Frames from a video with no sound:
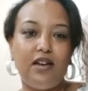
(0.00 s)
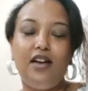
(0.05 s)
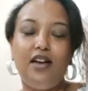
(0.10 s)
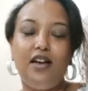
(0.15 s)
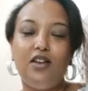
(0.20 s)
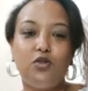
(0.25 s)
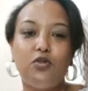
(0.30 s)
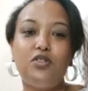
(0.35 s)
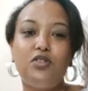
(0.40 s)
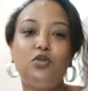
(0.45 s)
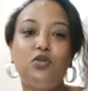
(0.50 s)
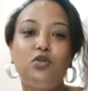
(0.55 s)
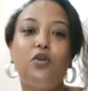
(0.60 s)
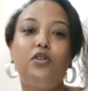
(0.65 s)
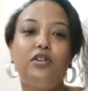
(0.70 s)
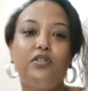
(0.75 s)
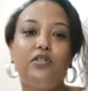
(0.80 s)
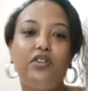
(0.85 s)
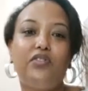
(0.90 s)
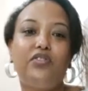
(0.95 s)
So this Horn
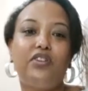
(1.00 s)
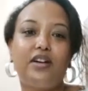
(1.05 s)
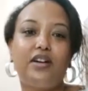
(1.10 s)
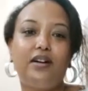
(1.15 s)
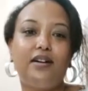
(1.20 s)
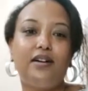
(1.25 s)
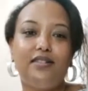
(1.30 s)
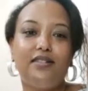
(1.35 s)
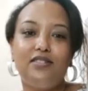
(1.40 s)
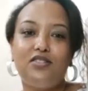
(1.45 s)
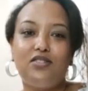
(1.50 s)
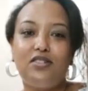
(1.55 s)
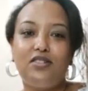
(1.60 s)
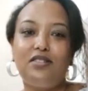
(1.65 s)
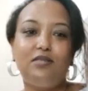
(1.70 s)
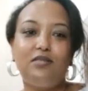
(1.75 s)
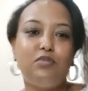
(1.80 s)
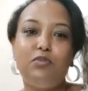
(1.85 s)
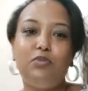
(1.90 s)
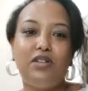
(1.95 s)
of African countries,
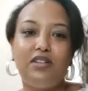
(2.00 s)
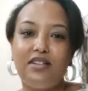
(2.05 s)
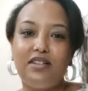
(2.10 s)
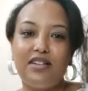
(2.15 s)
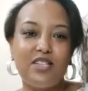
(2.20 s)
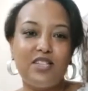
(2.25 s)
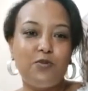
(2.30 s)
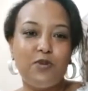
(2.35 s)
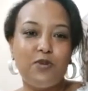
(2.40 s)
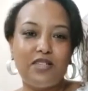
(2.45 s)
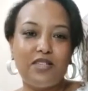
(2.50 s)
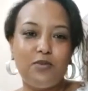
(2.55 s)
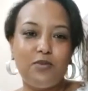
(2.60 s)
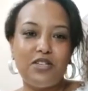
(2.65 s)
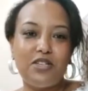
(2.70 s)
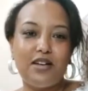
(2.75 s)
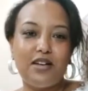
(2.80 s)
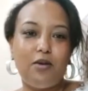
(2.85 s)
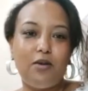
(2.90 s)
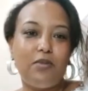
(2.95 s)
people didn't expect them
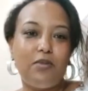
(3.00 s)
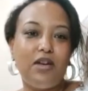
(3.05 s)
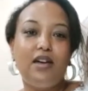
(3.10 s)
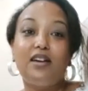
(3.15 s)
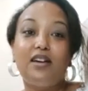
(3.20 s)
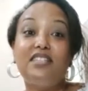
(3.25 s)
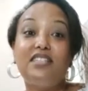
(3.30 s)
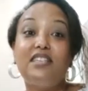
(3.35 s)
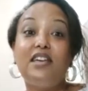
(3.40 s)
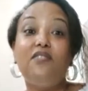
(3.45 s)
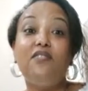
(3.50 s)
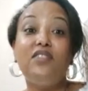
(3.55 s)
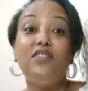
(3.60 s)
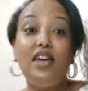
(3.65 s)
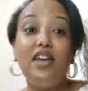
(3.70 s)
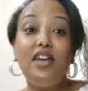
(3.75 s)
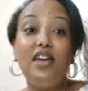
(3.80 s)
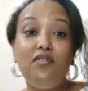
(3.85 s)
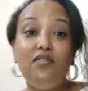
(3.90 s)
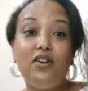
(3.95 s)
to come because they have
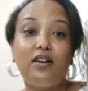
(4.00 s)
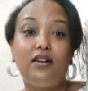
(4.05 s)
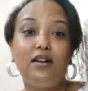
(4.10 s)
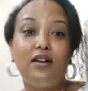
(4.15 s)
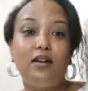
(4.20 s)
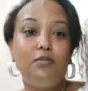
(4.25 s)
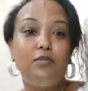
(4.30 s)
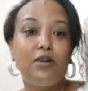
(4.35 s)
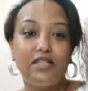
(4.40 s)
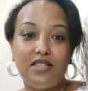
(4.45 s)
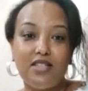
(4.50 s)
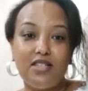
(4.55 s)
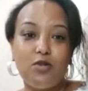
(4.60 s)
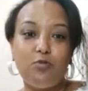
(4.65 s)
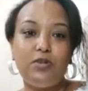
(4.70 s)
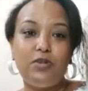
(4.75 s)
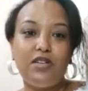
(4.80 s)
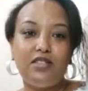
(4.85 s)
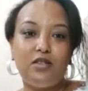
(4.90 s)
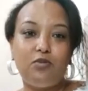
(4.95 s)
never
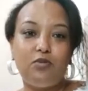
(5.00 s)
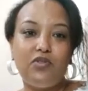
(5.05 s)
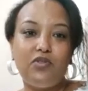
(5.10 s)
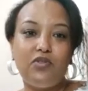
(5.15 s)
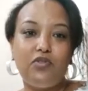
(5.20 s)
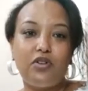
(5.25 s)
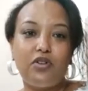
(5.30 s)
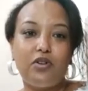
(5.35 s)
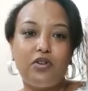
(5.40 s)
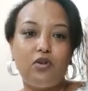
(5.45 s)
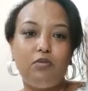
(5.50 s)
participated before